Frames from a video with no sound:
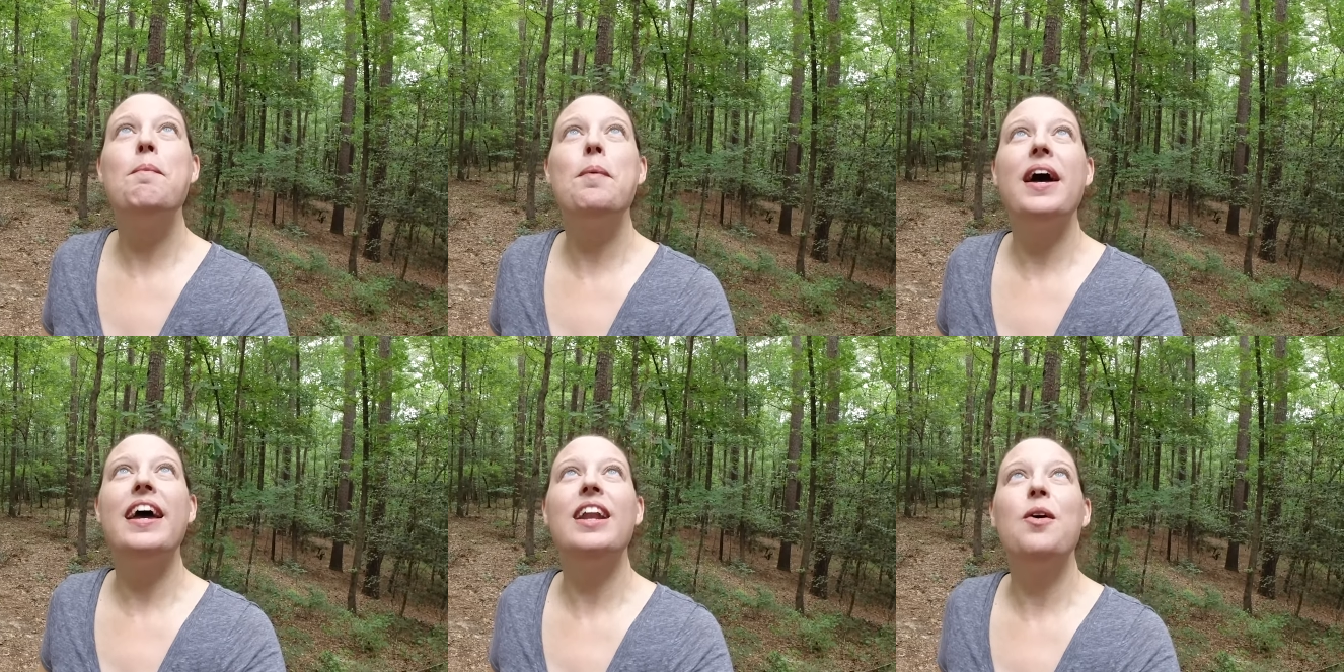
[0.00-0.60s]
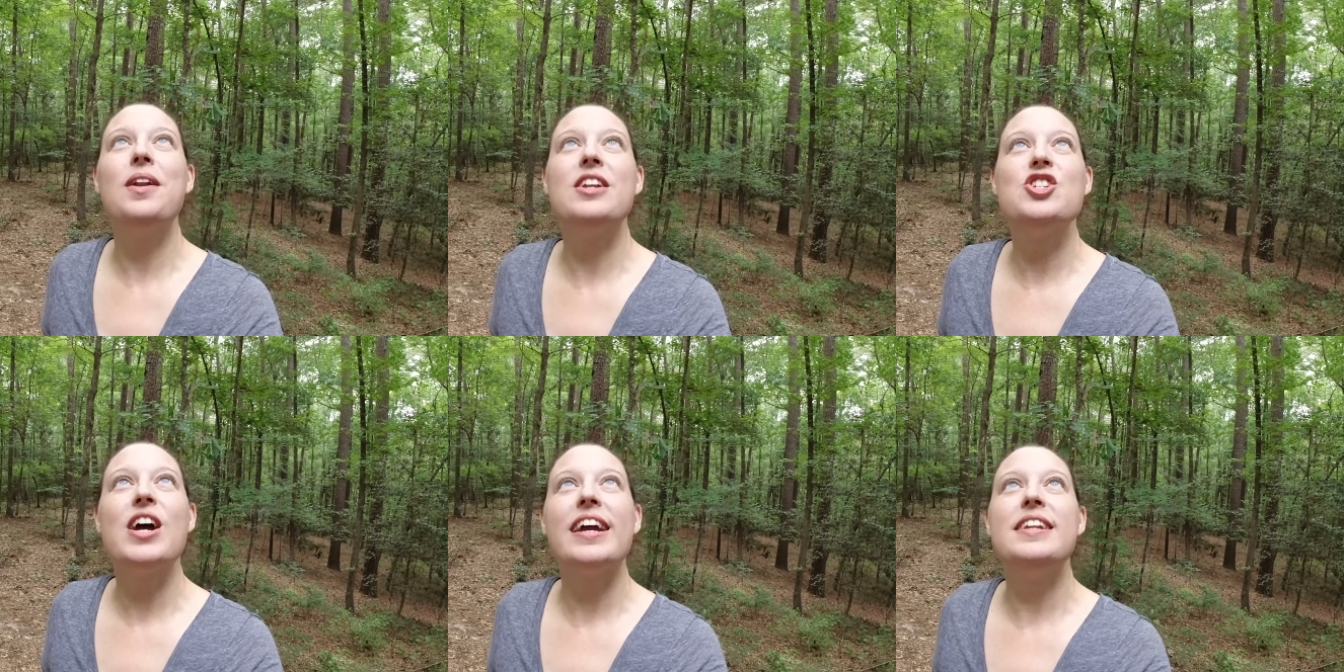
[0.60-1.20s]
But oh, and a
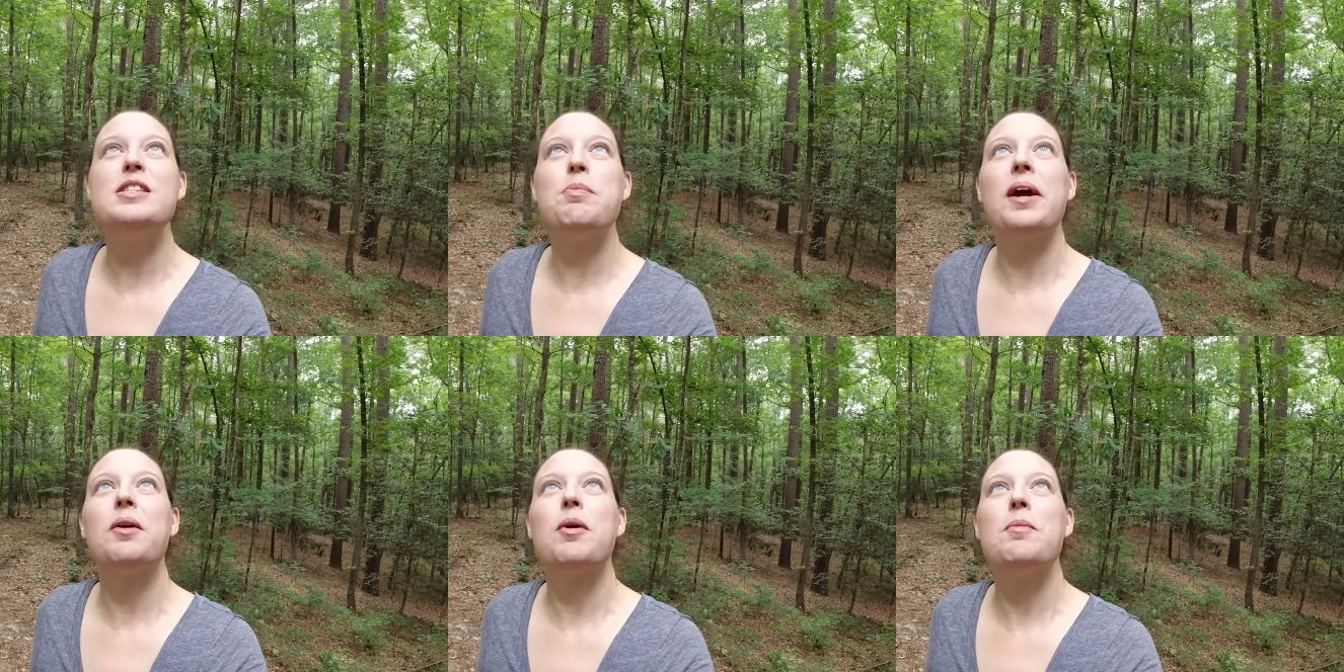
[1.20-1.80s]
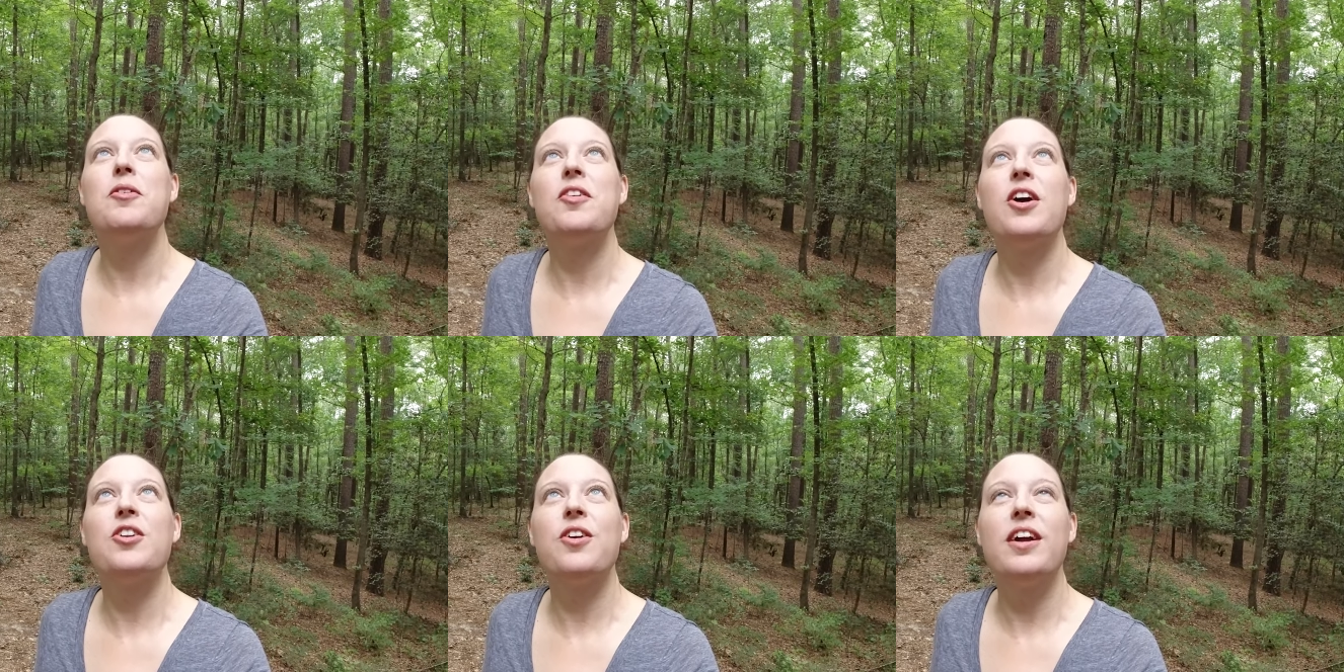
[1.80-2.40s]
giant spider web over
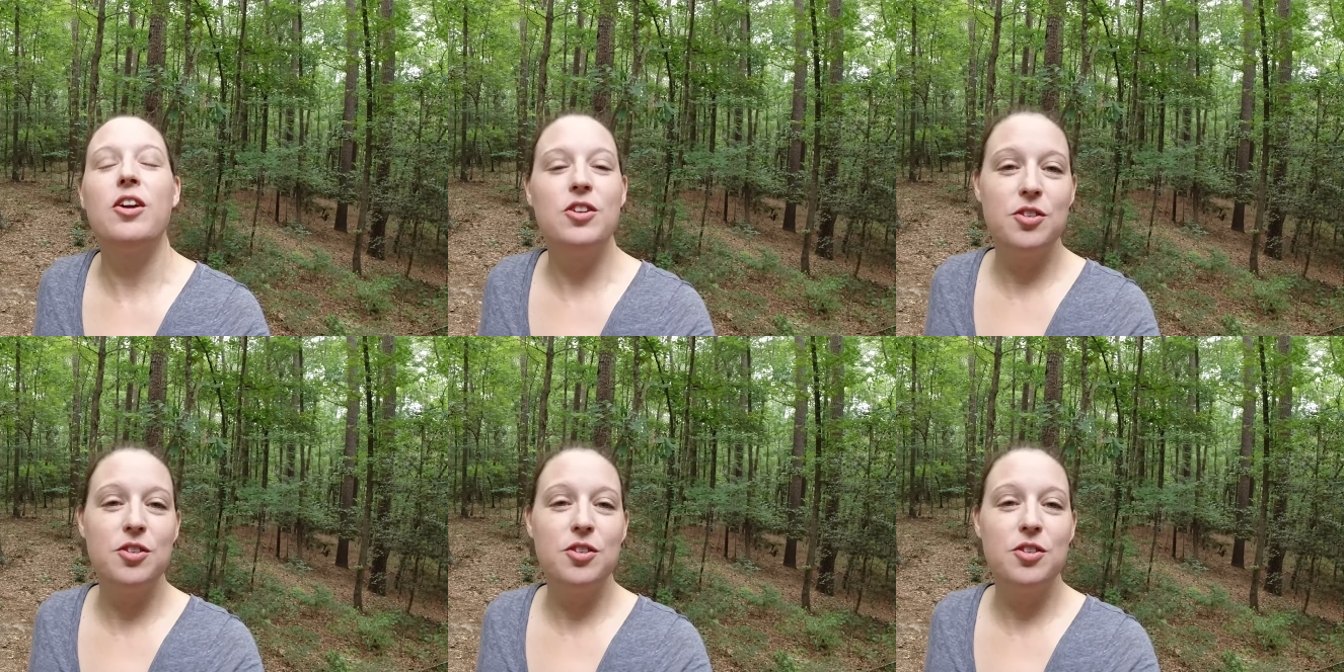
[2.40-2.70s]
our trailer.